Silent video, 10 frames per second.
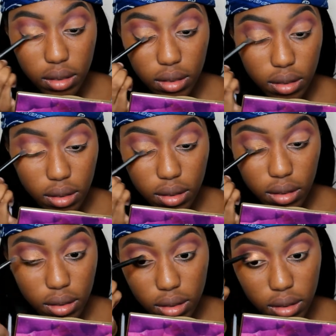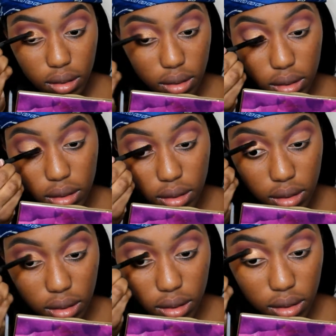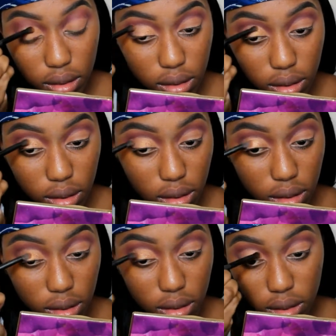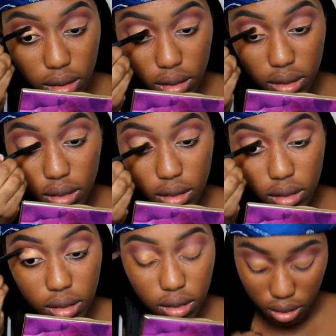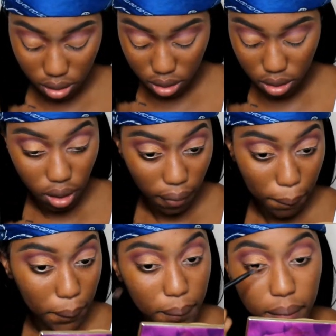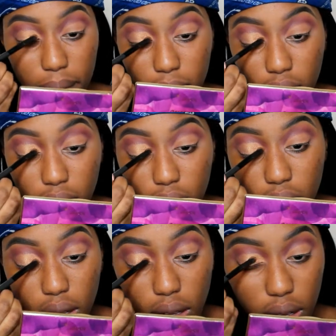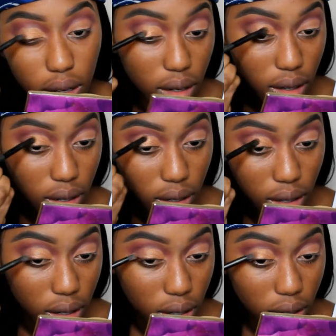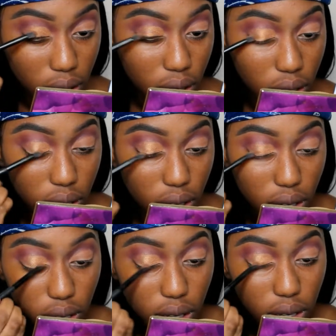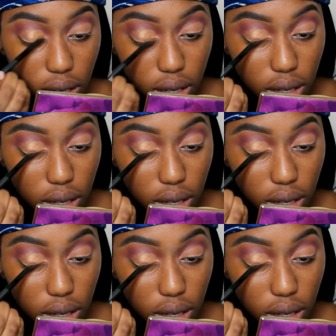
all right next i'm using this gold shimmery shade um, that is from the 350 palette I, I